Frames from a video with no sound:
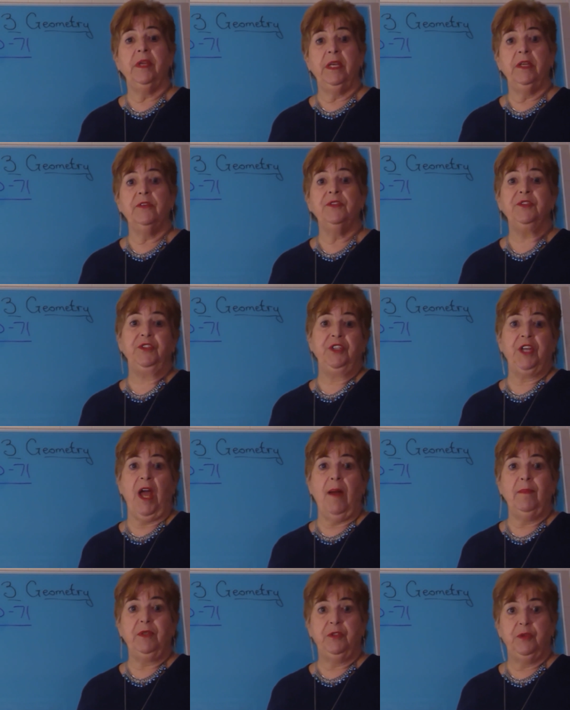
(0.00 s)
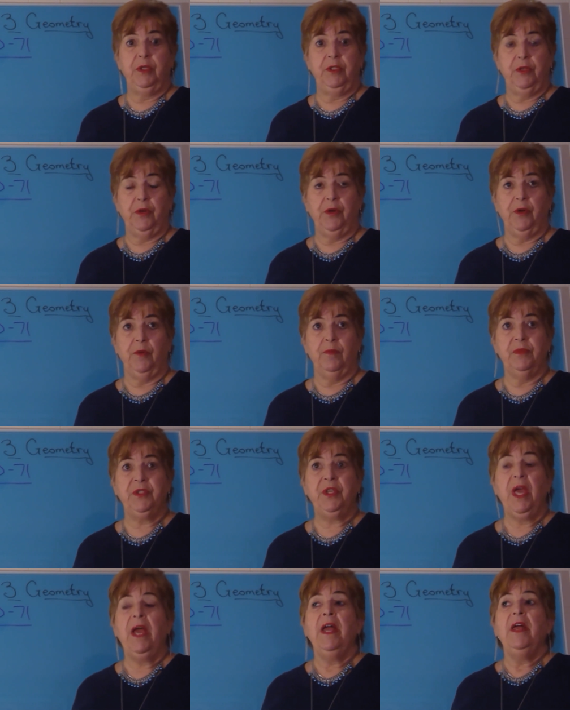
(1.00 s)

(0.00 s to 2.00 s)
is geometry terms